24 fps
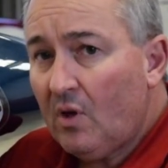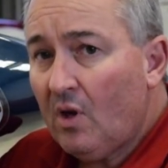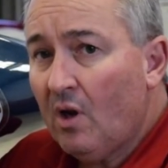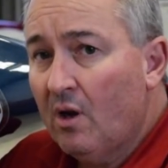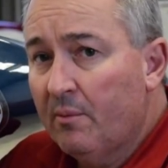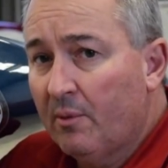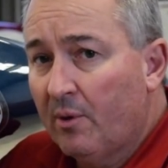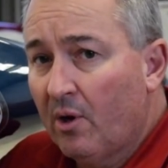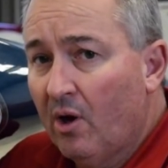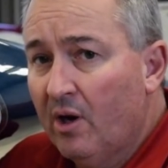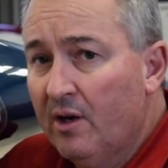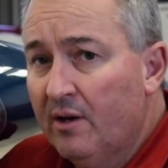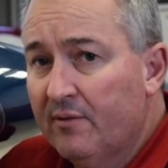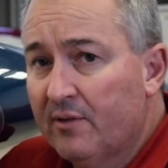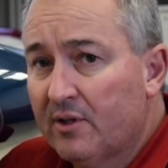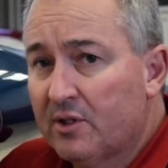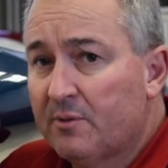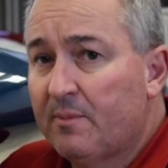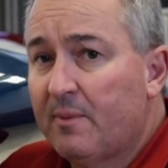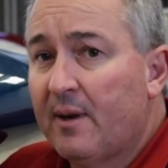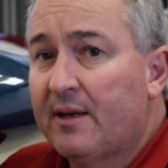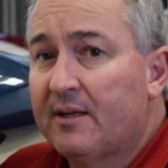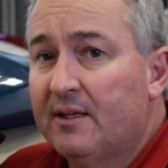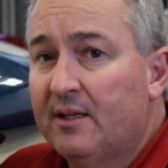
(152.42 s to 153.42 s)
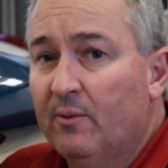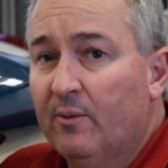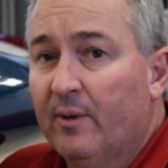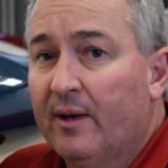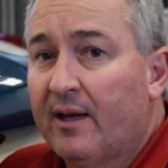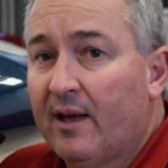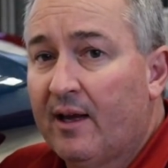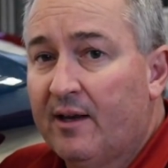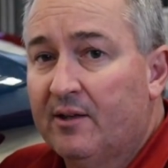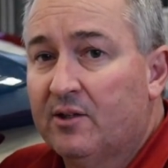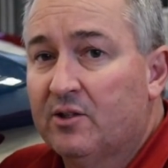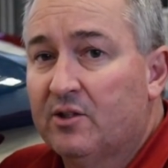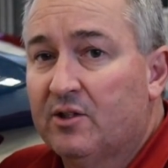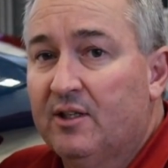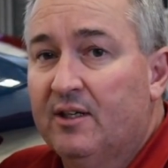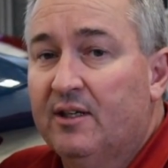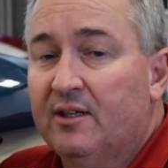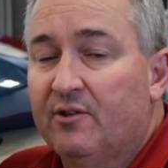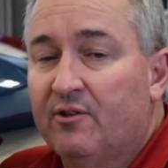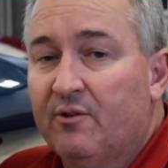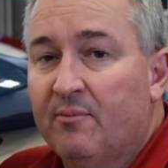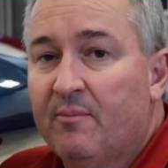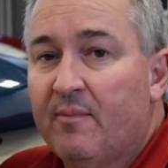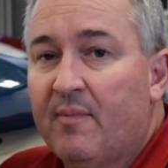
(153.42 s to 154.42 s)
I'm kind of expecting we're going to see
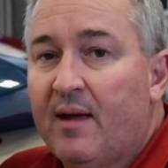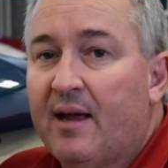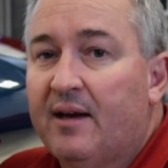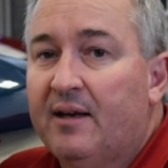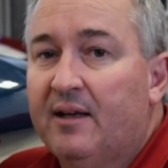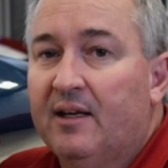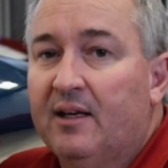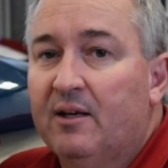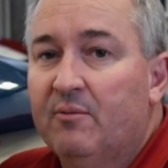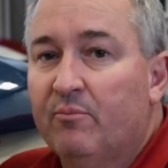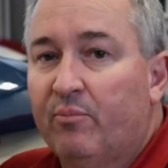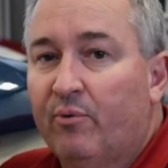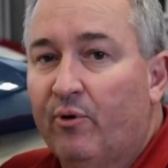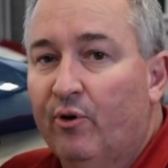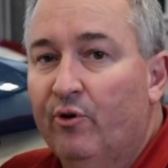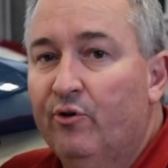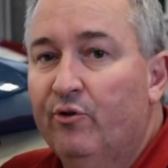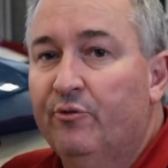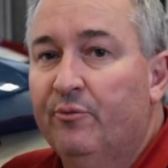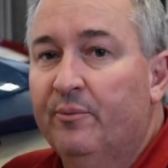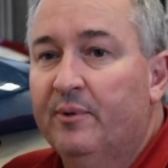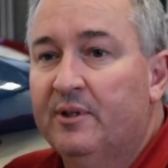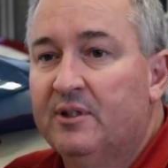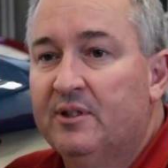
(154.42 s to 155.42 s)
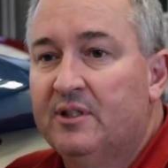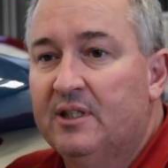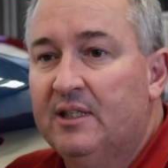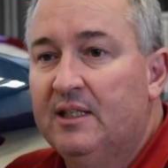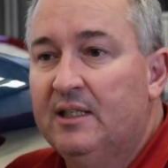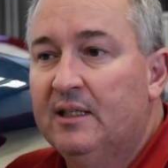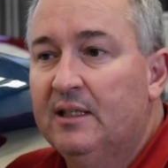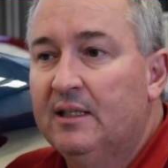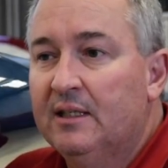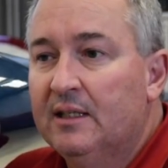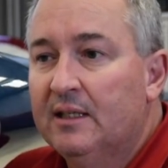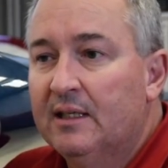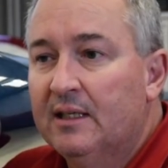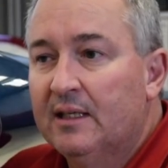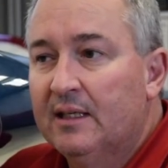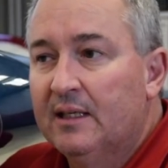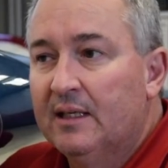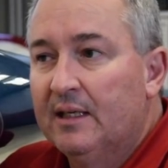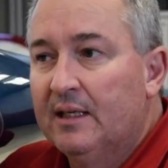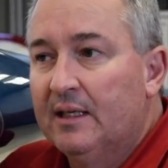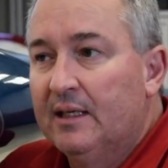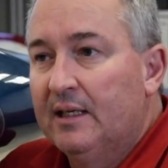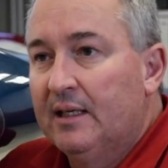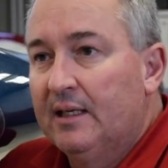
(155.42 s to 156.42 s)
a dramatic improvement in
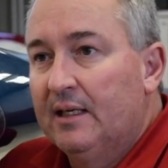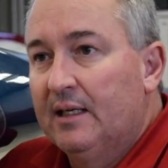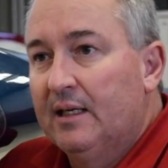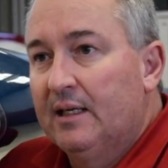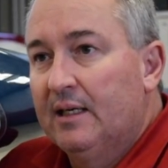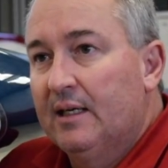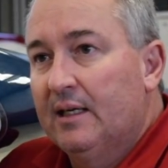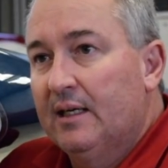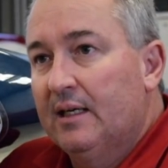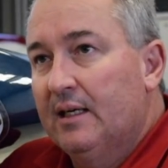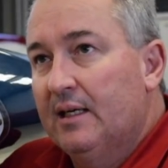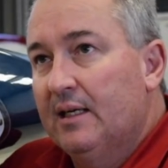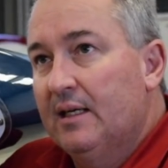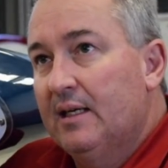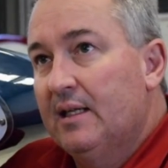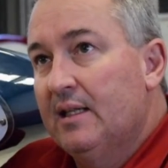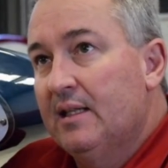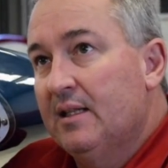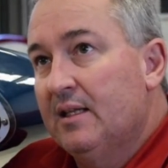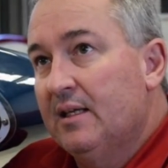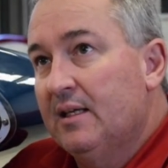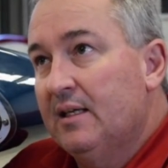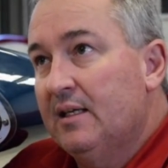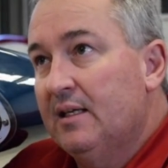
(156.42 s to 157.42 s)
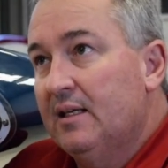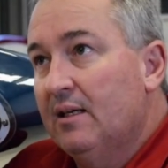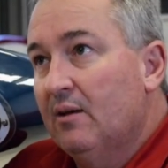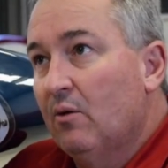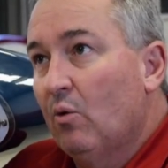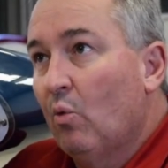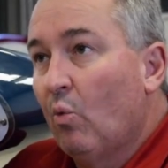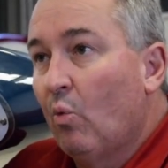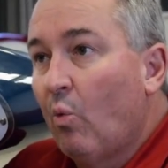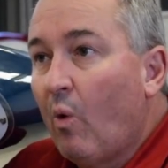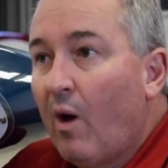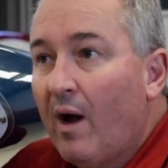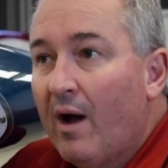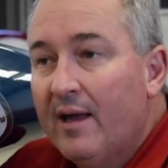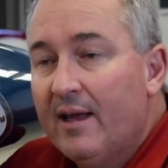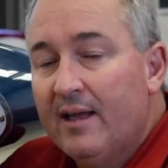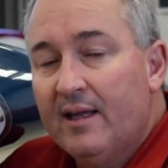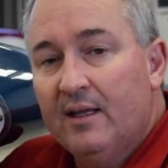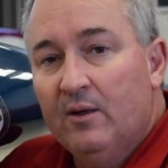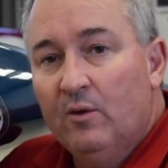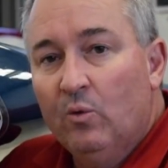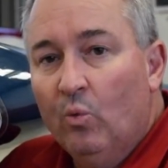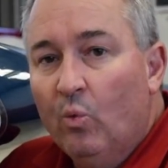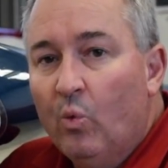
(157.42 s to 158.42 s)
the way
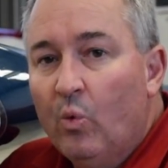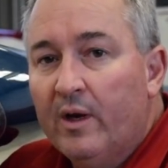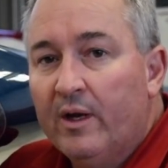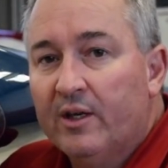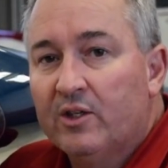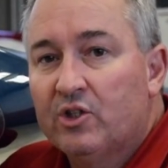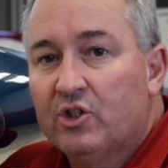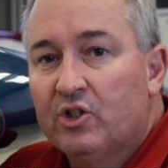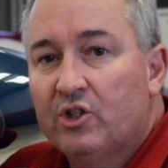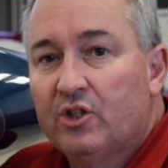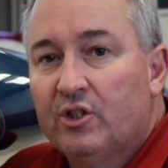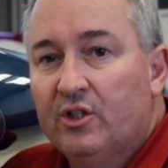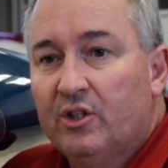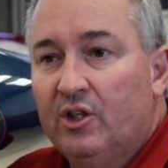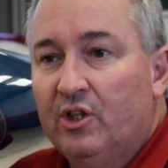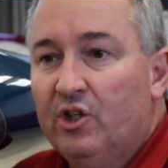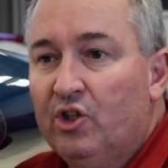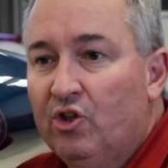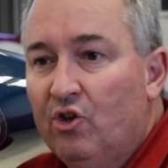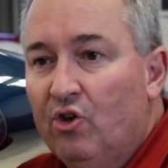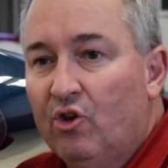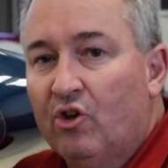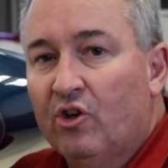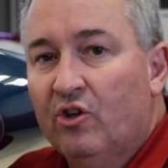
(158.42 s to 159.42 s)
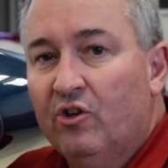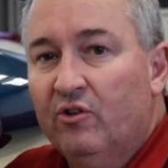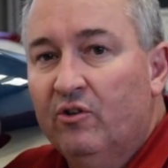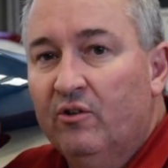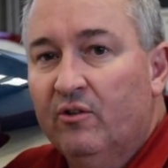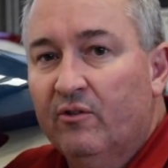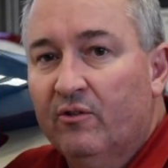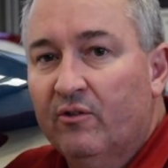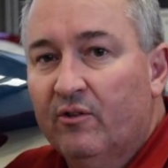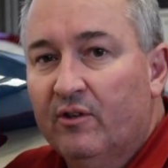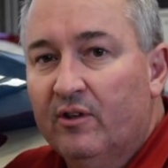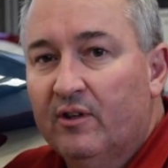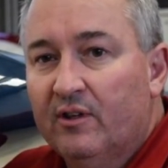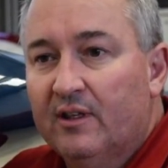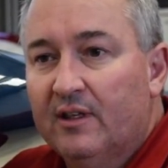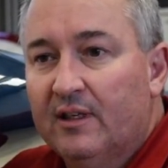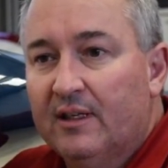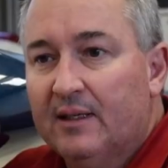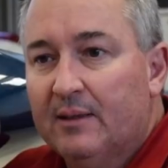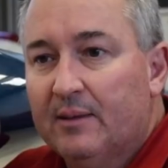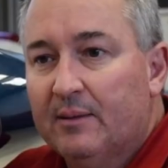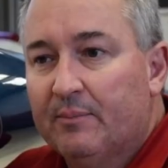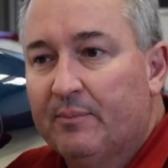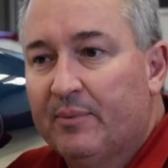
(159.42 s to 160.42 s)
in which you can
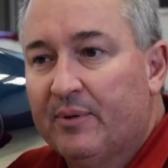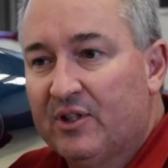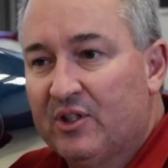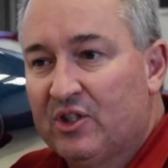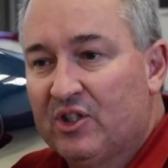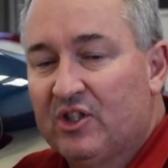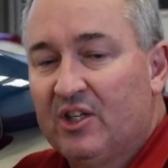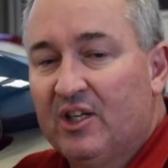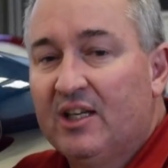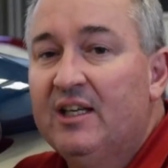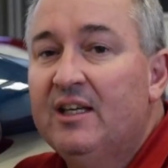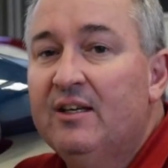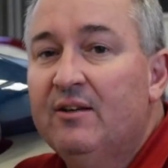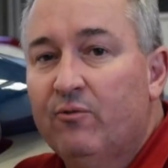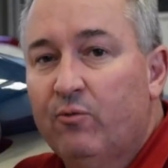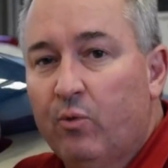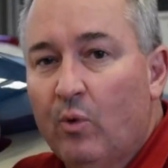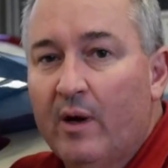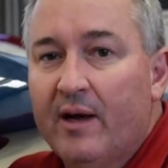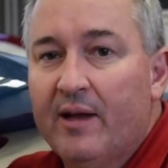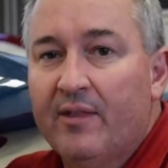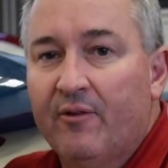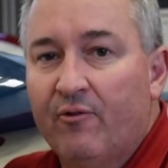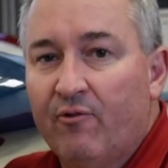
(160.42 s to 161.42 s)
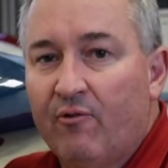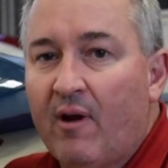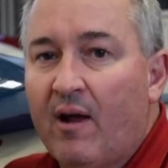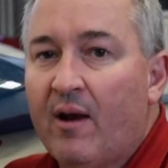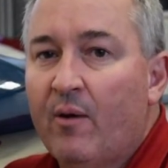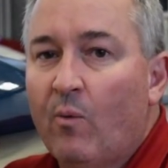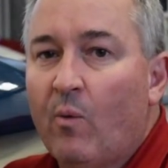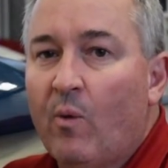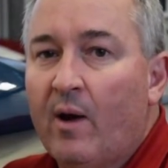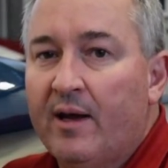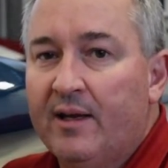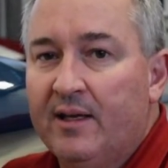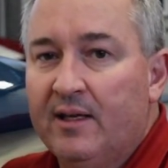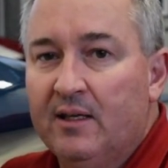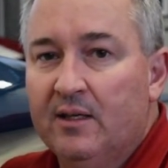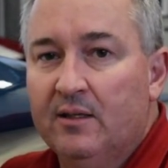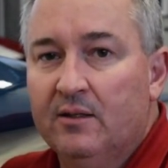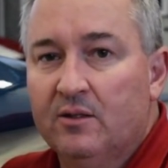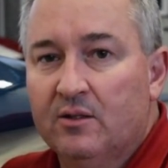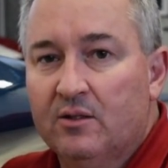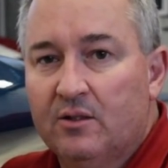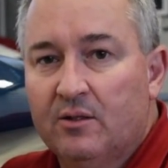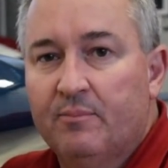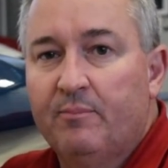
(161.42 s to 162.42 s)
perceive where the runway
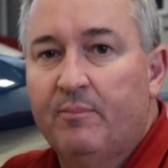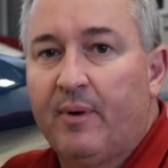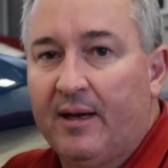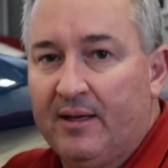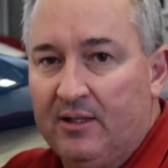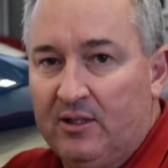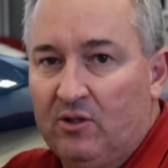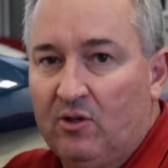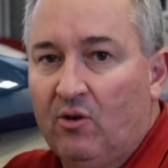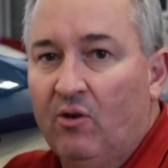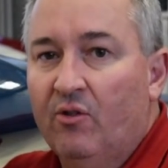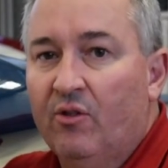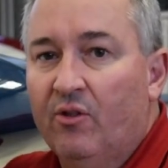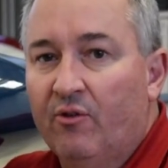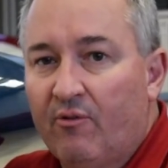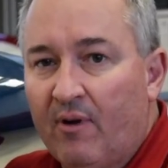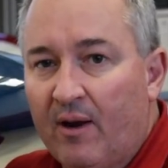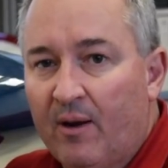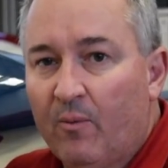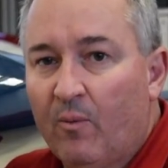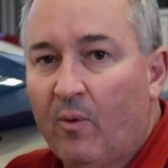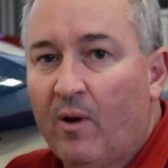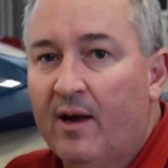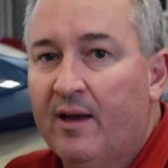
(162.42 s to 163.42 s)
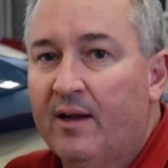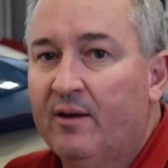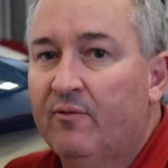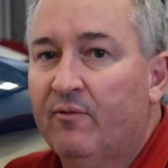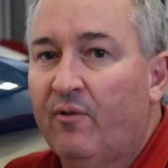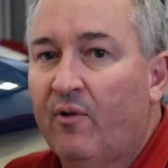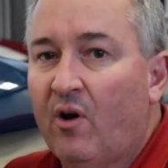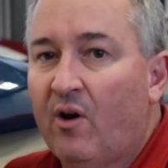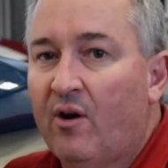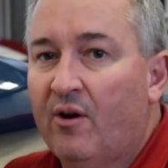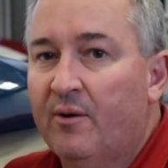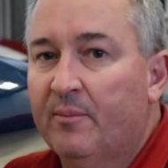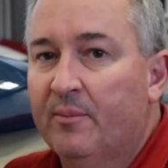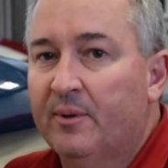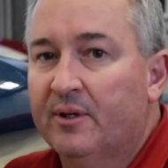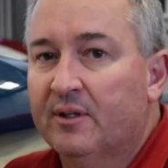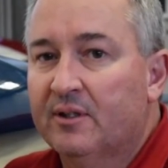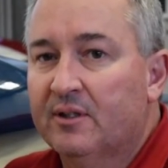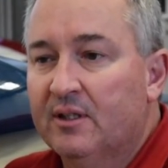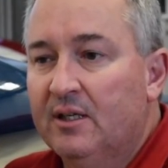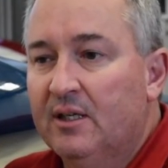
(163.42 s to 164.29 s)
is based on the runway environment.